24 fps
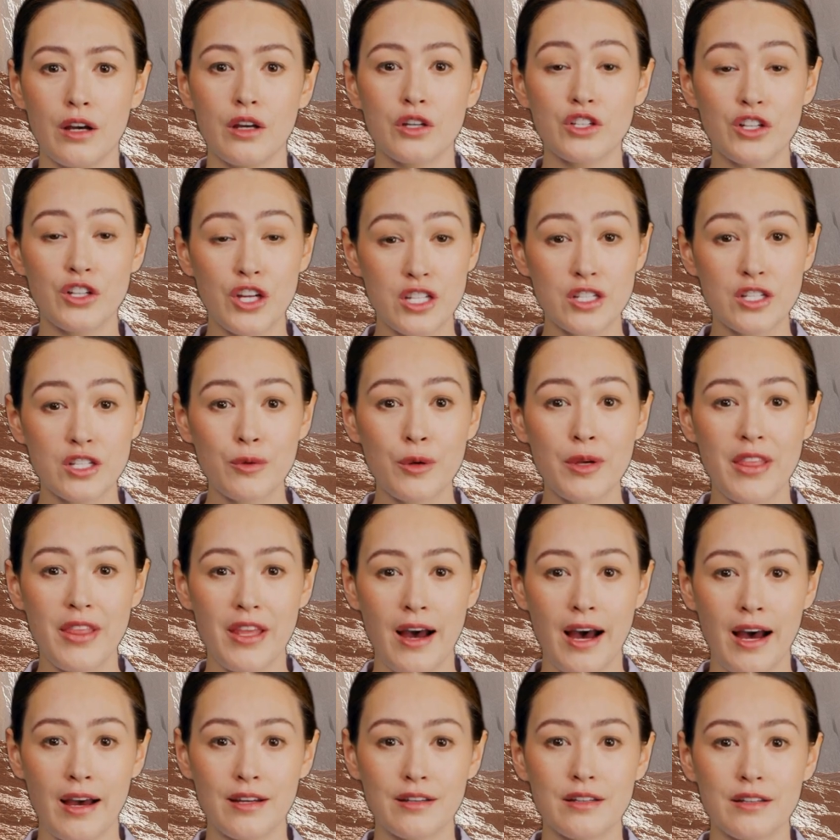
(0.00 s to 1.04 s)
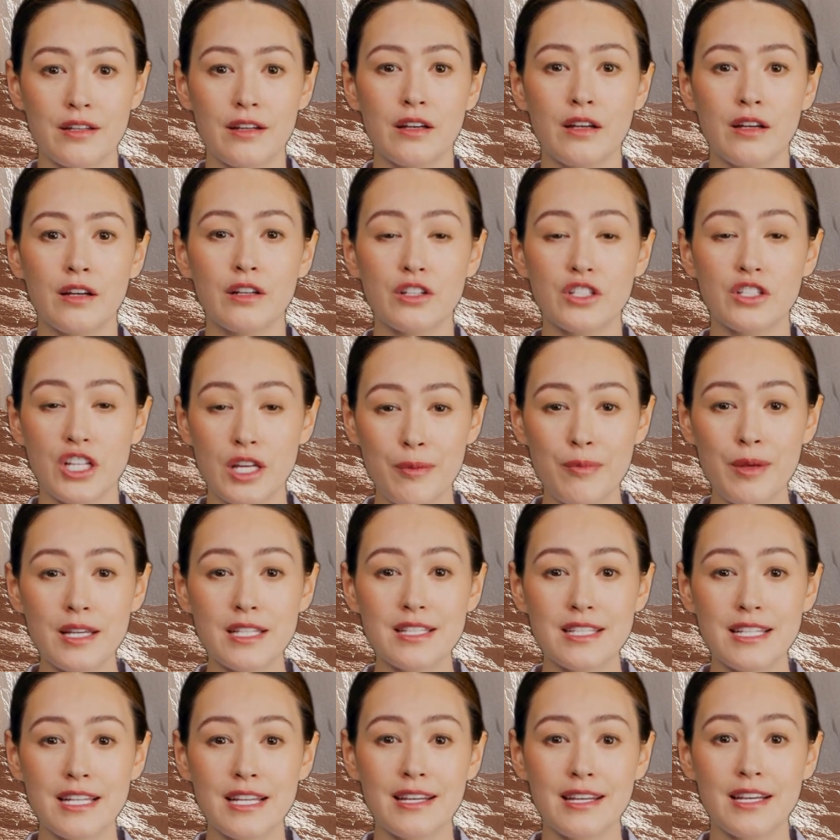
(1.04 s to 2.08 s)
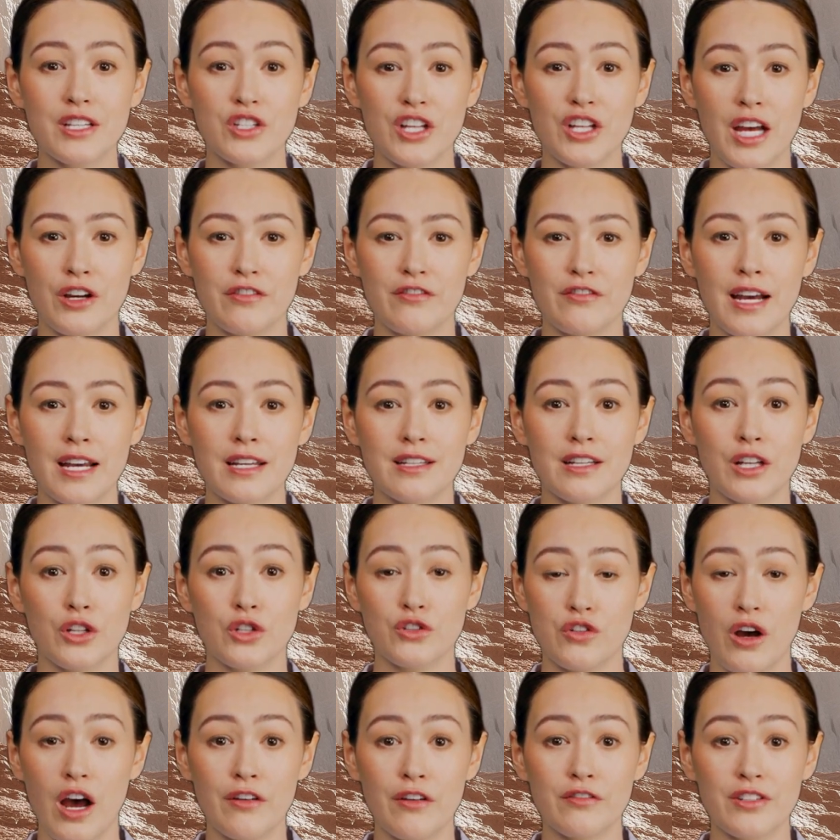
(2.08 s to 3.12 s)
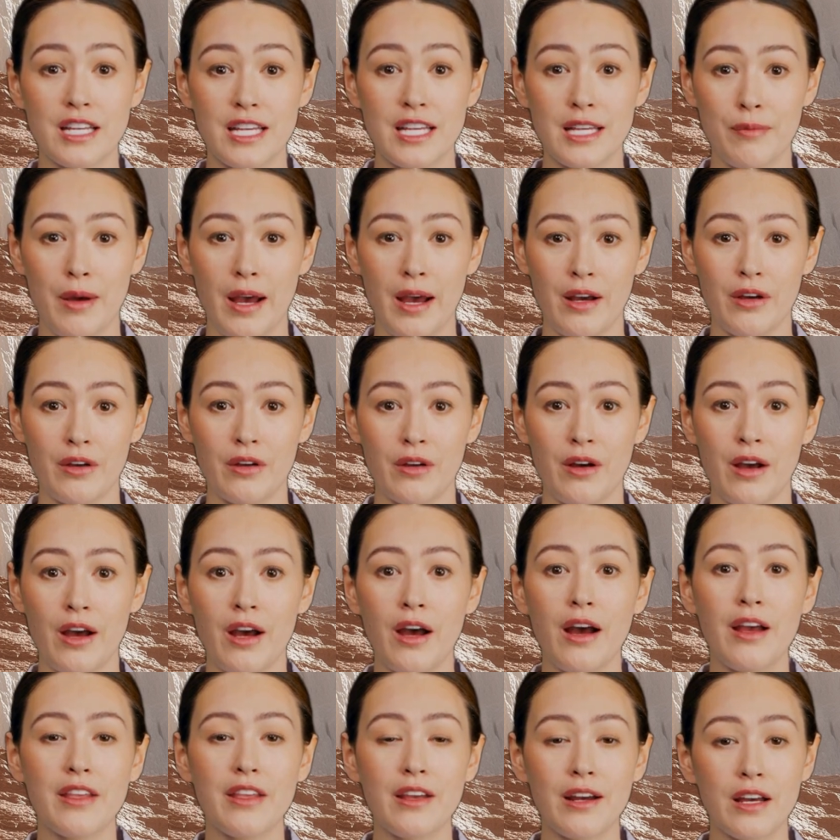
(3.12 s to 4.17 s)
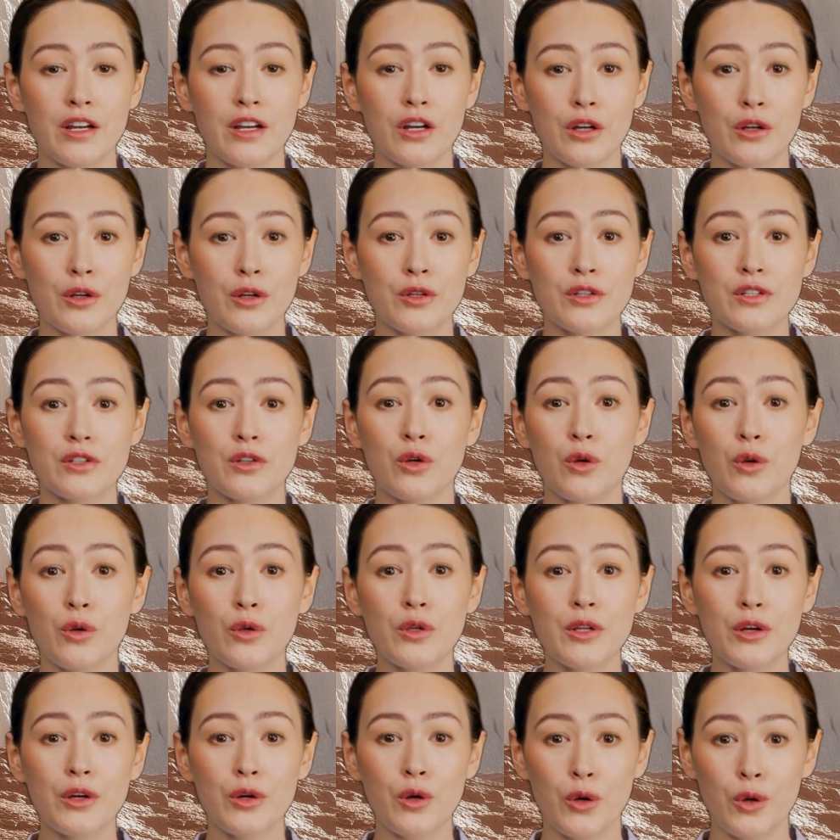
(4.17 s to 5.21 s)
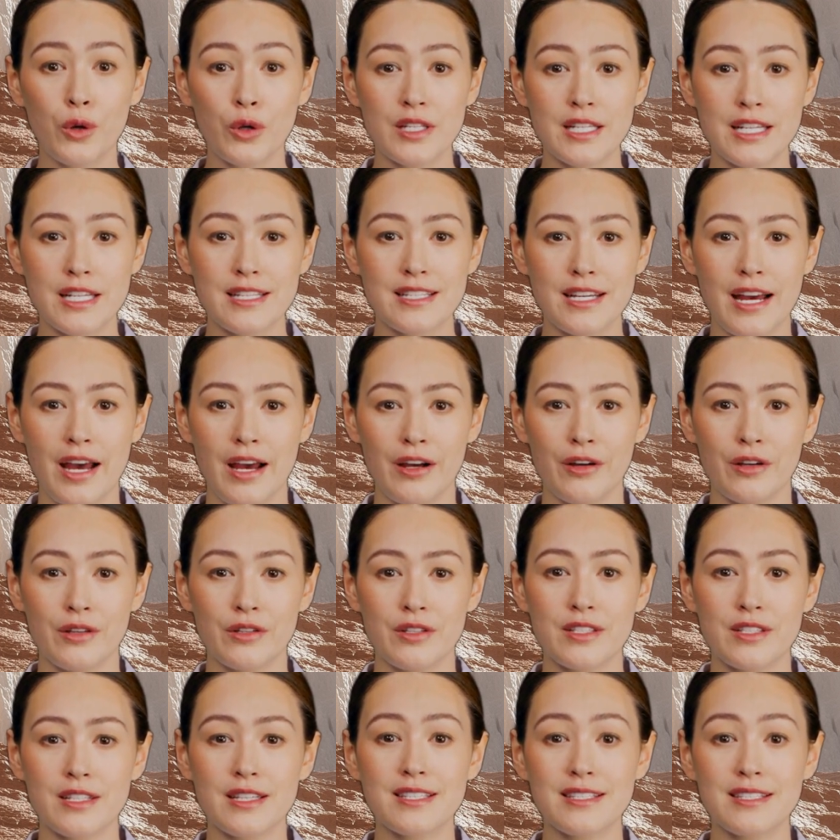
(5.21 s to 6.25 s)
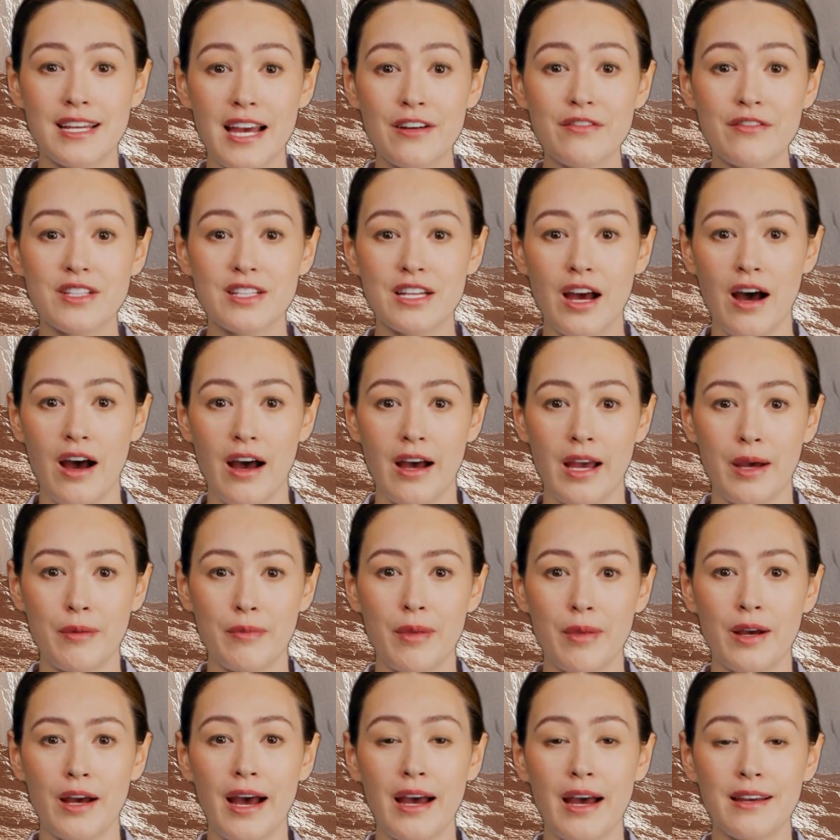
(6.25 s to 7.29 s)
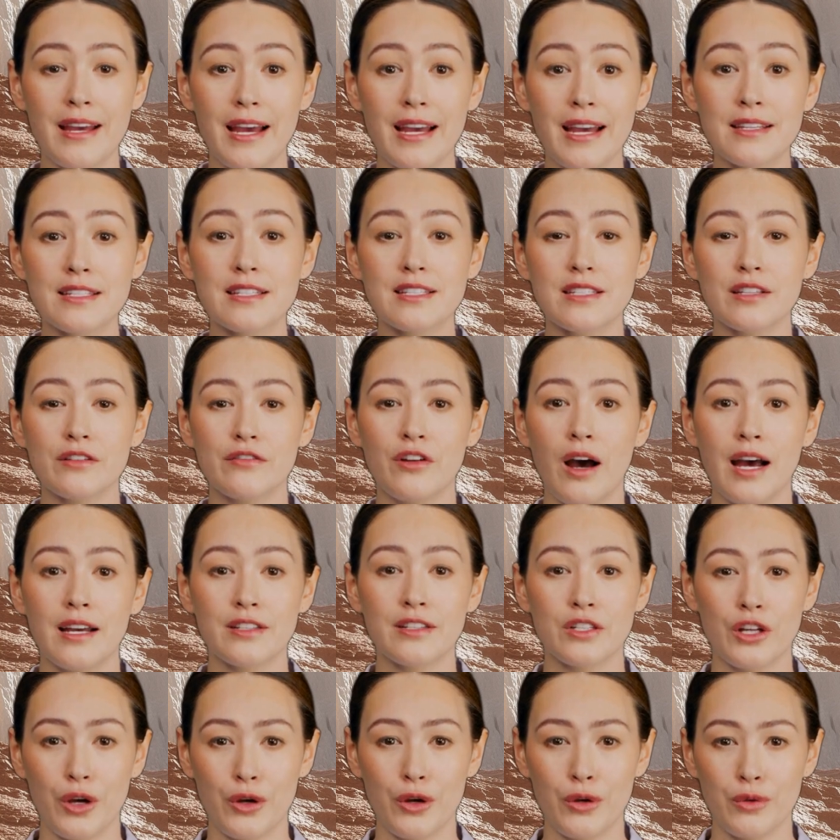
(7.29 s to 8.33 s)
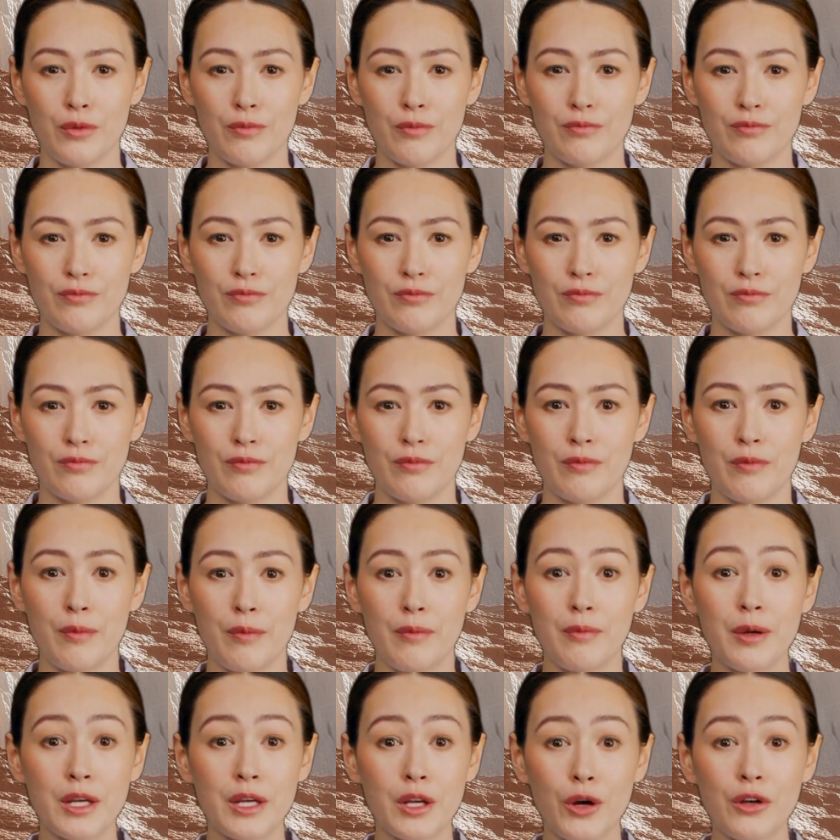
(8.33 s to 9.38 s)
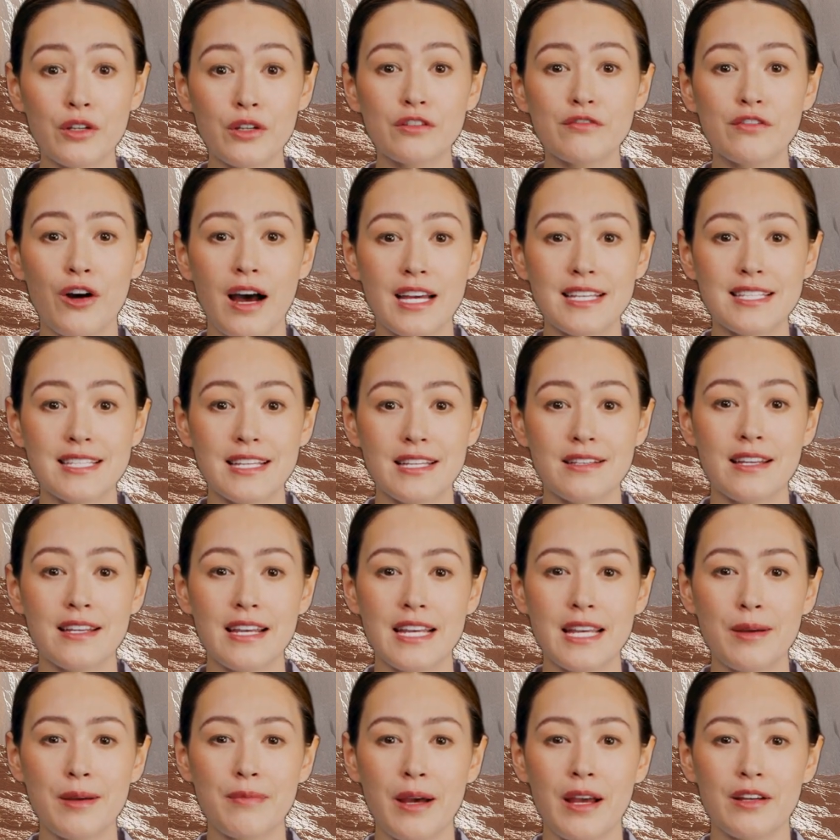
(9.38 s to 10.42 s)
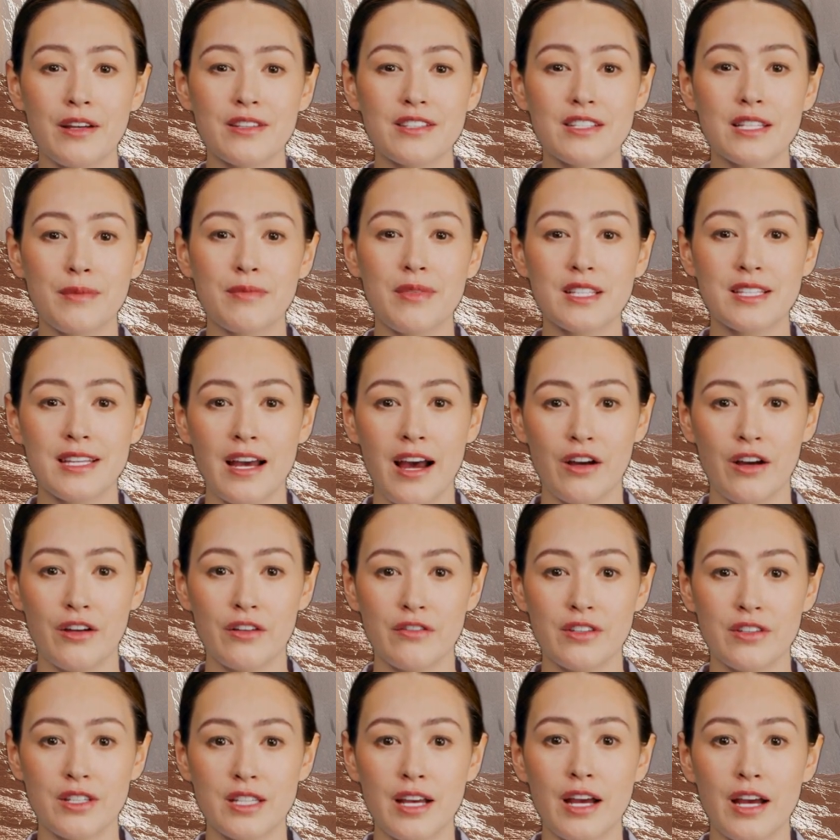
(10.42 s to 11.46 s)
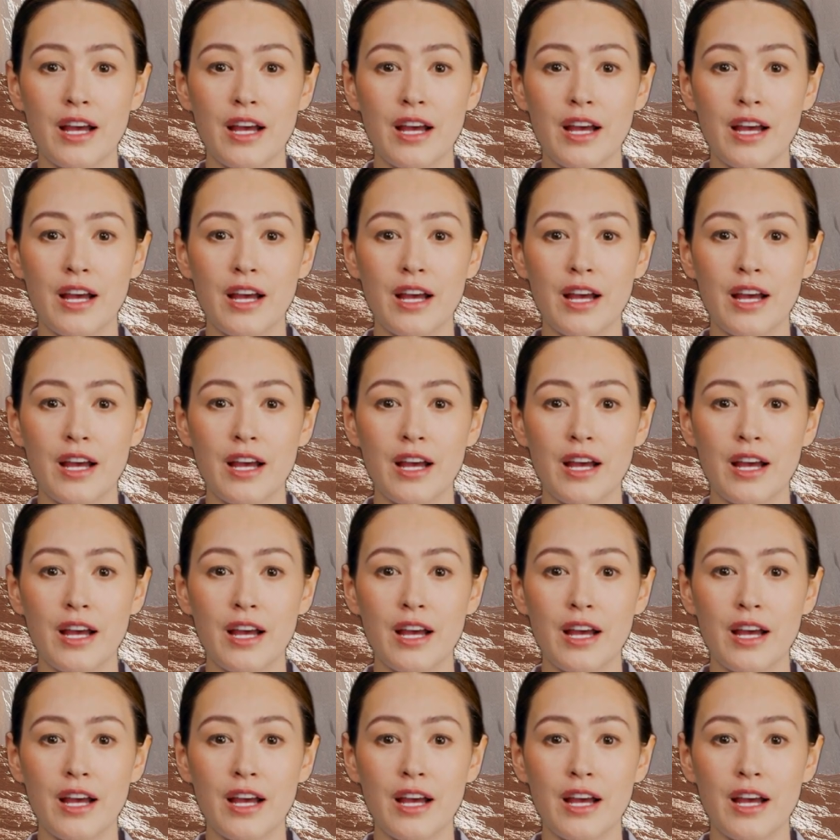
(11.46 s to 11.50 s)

Just with that, GPT can generate a draft email that includes all the core details, saves time, and hits the right tone. Beyond writing the emails themselves,